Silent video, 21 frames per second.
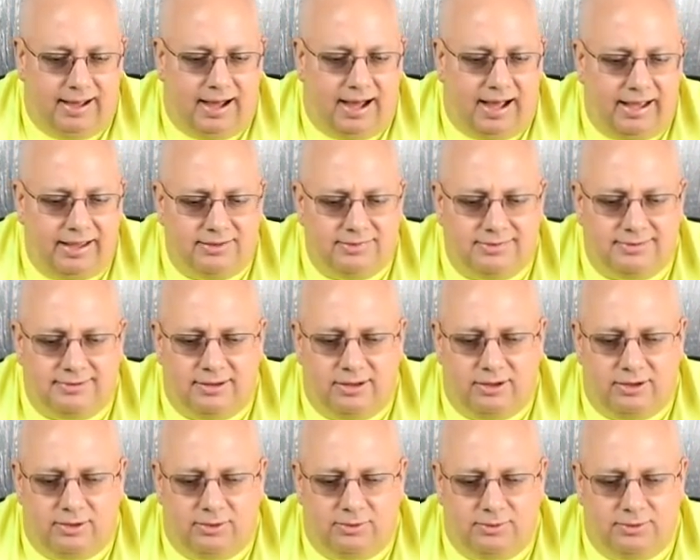
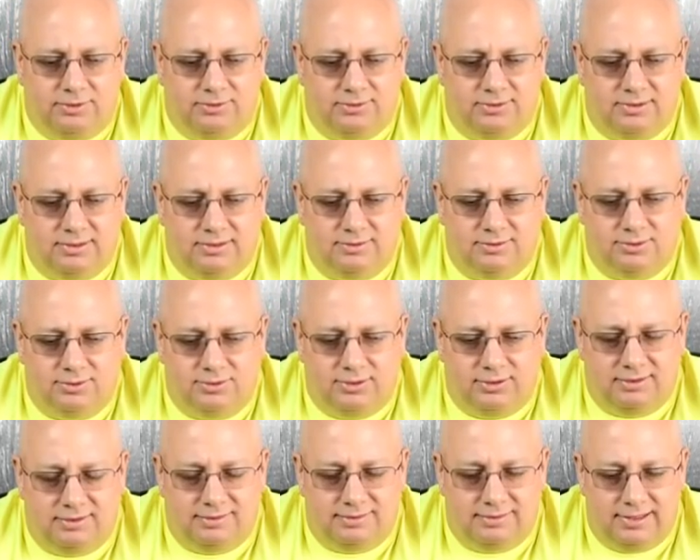ISO? Is it due
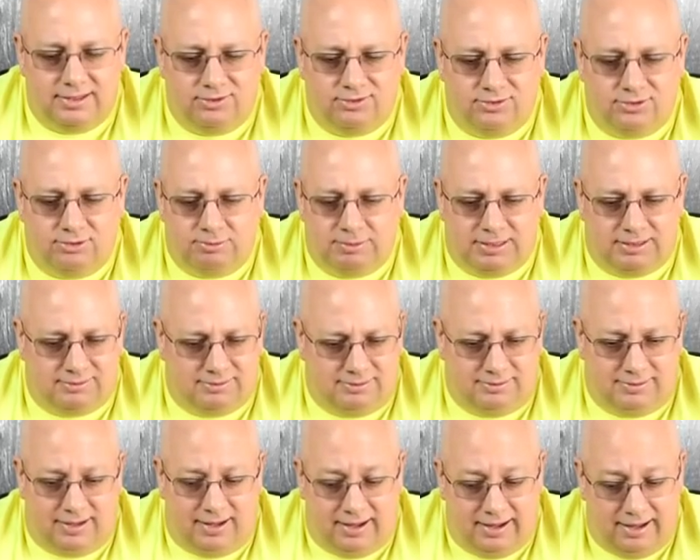to the sensor? Because
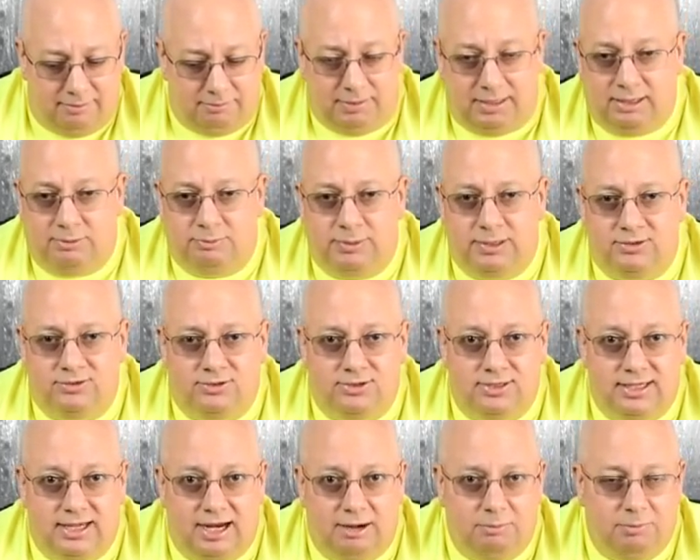it's a high
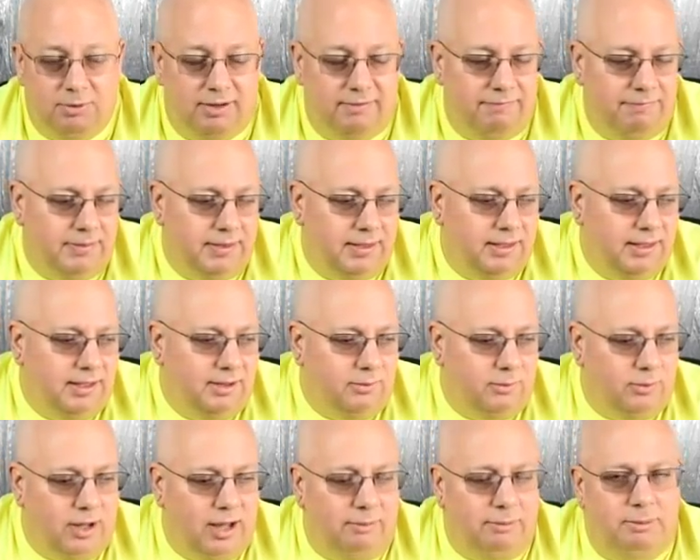megapixel camera.
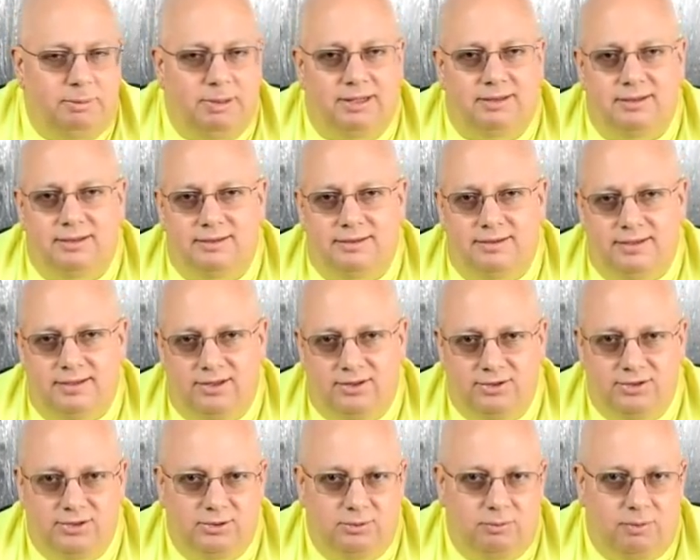Well, I'm about to
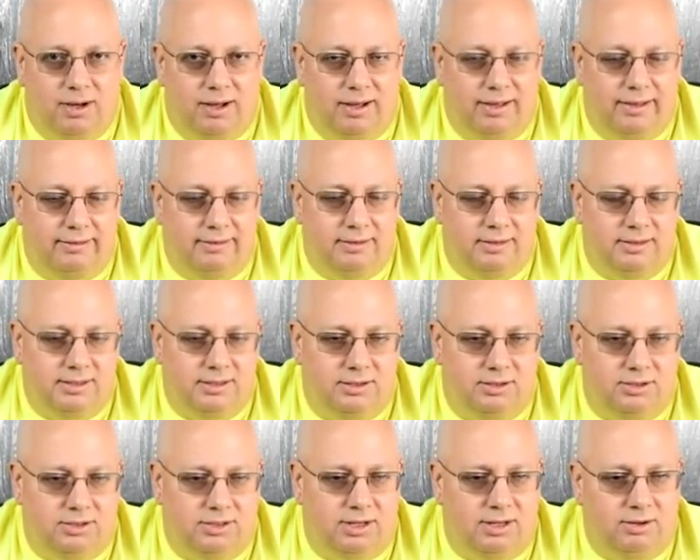tell you why.
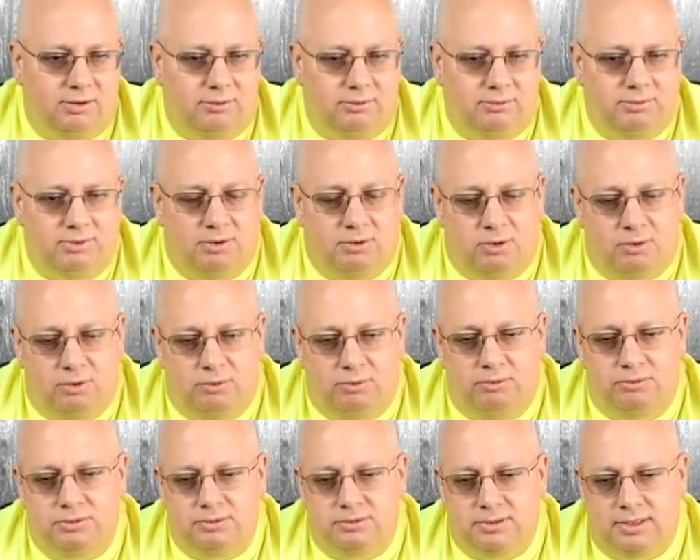You know the
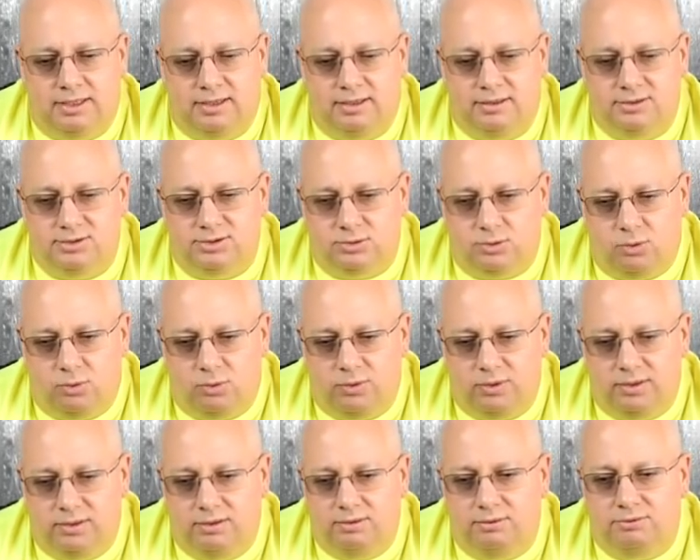whole uh,
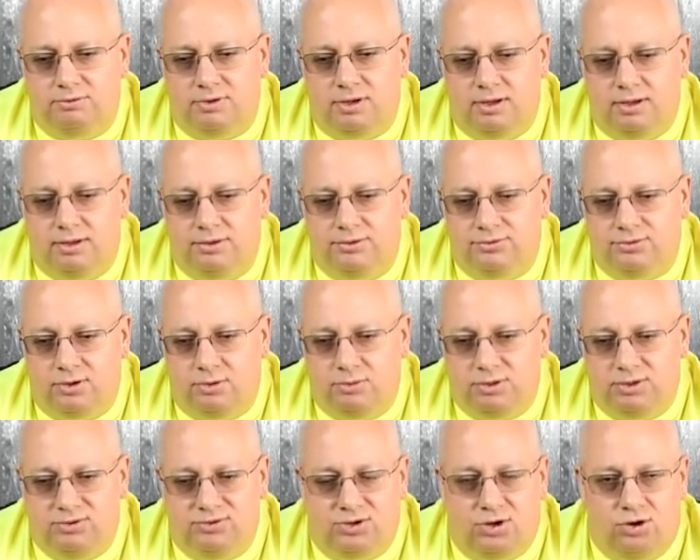story of uh,
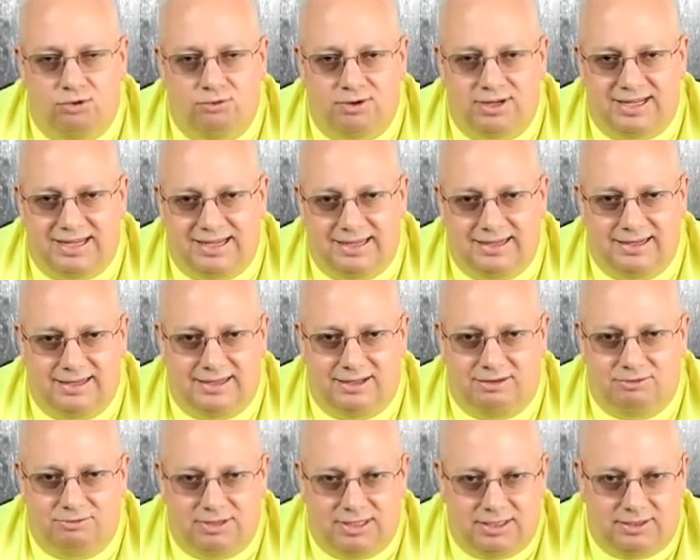Sony's overheating
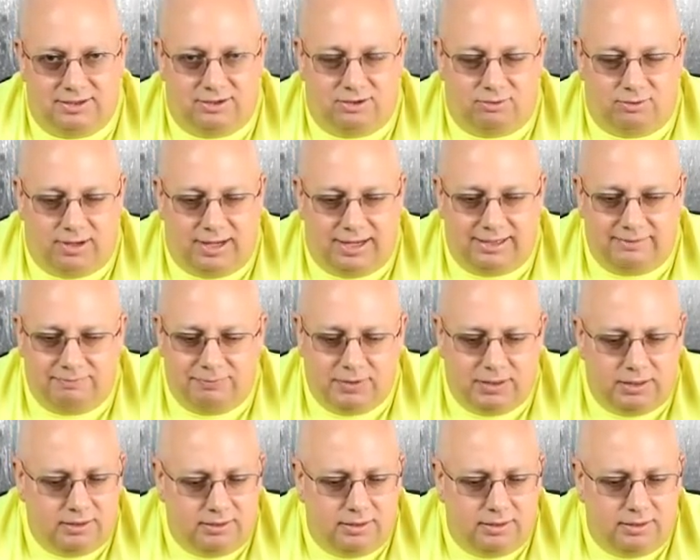in video, right?